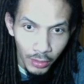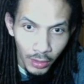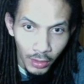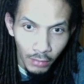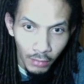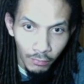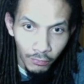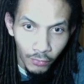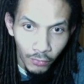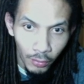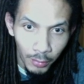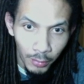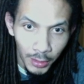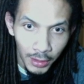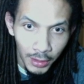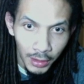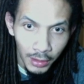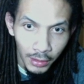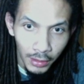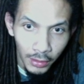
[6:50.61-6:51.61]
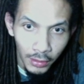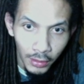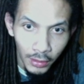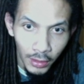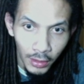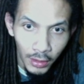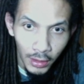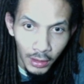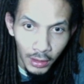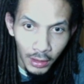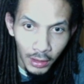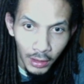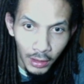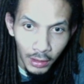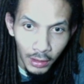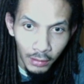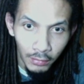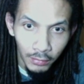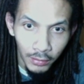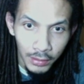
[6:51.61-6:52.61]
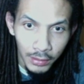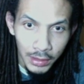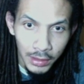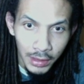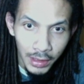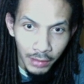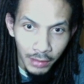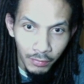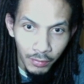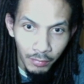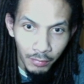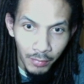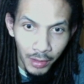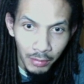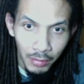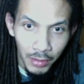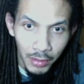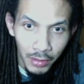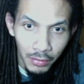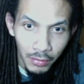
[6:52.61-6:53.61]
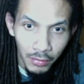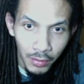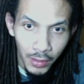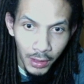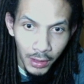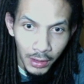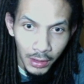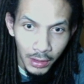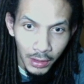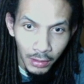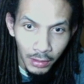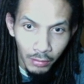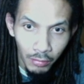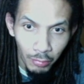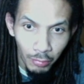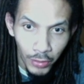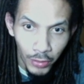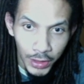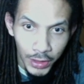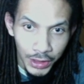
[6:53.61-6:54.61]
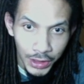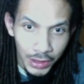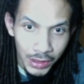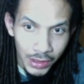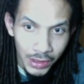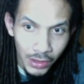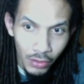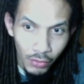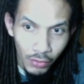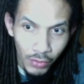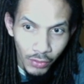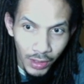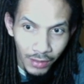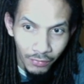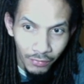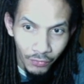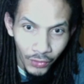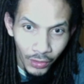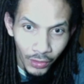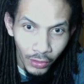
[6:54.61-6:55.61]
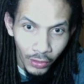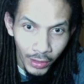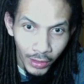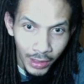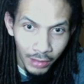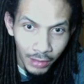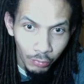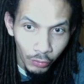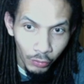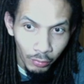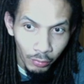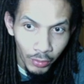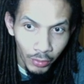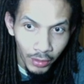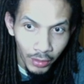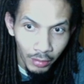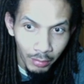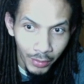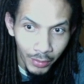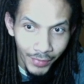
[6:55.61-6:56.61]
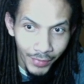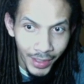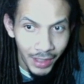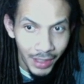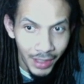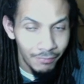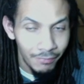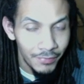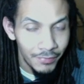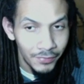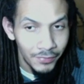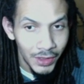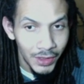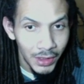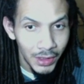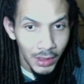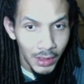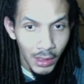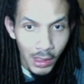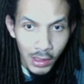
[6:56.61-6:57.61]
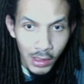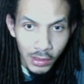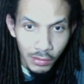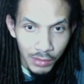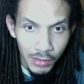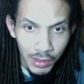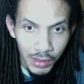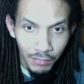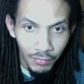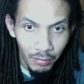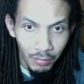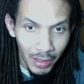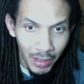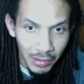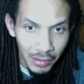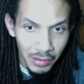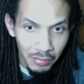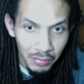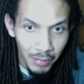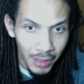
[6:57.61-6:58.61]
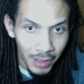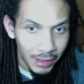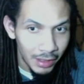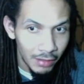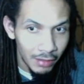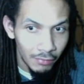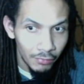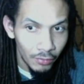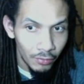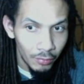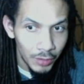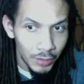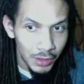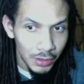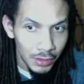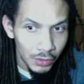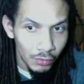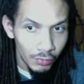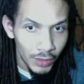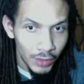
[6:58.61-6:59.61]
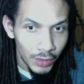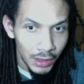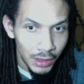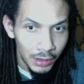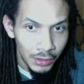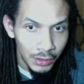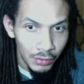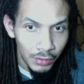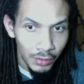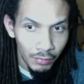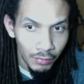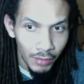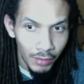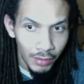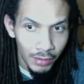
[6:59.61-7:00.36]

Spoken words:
forming here. Looks like we may be creating a compression zone if we aren't able to break above the 850. So see if it bounces back down for a potential re-entry around the